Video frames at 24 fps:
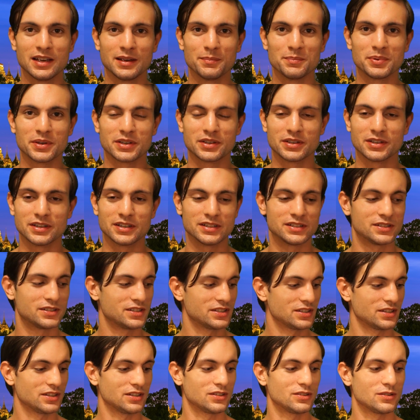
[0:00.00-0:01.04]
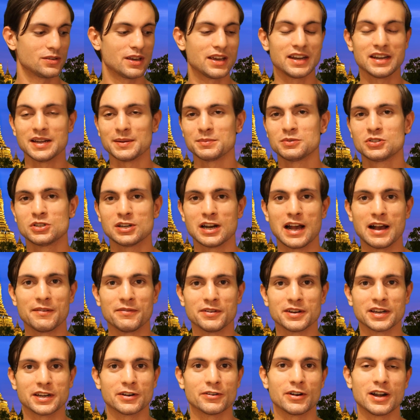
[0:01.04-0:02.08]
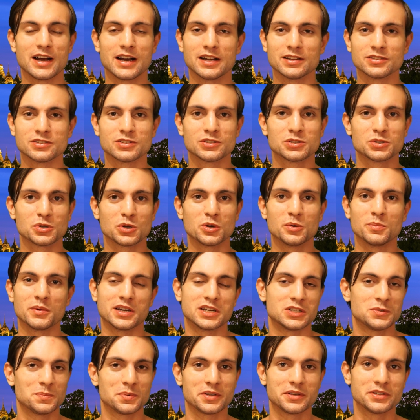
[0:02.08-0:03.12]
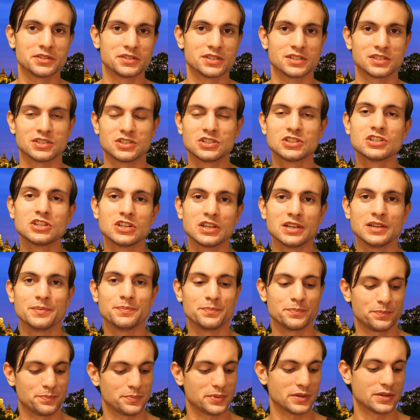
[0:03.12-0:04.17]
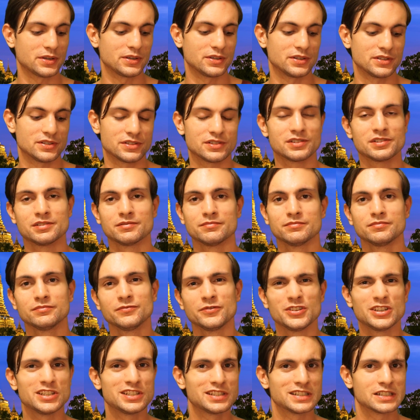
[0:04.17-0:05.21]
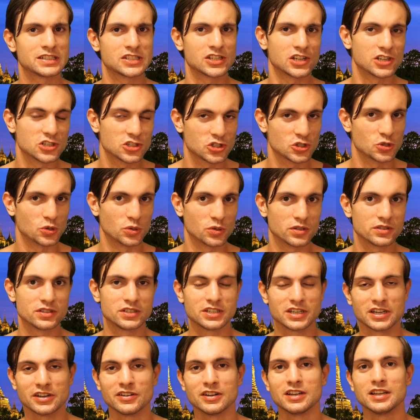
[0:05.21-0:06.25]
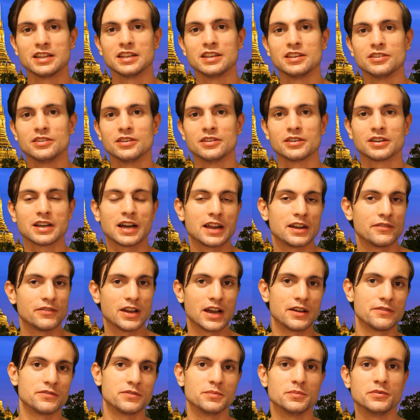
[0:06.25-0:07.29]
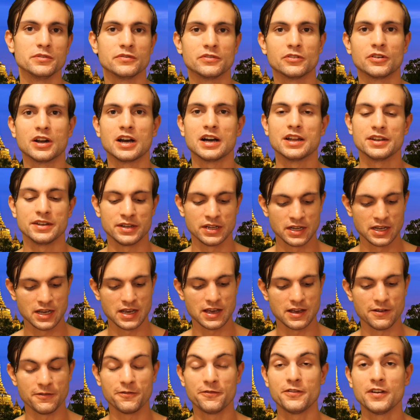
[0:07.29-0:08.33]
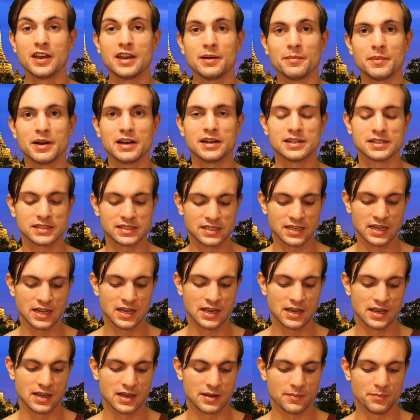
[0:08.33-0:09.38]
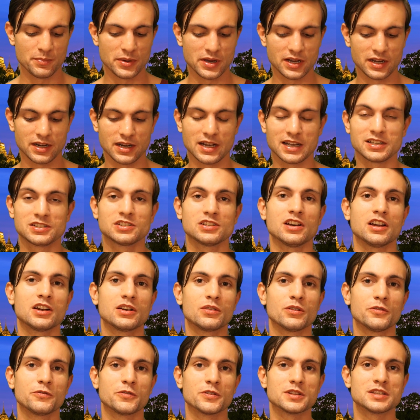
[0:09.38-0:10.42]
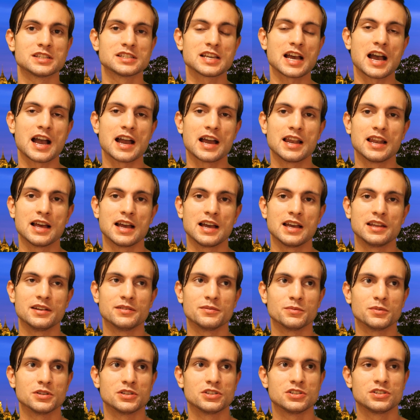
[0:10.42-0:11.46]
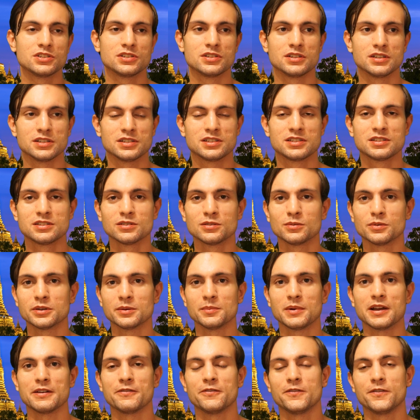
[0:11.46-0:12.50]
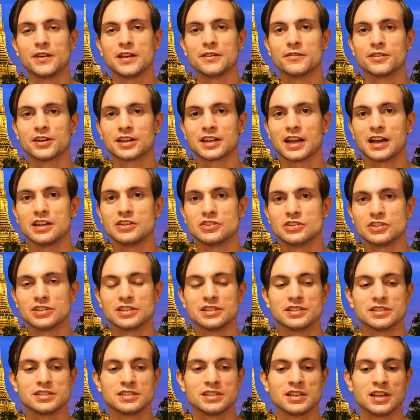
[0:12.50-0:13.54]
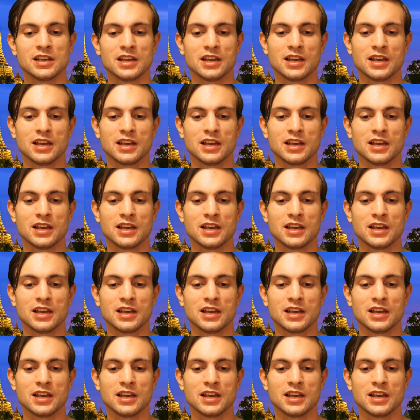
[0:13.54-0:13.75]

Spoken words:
because you end up traveling around so much because it's cheap, because visas are short. Generally, you kind of have to move around a fair amount. But I started off with Thailand, which is still one of my favorite countries,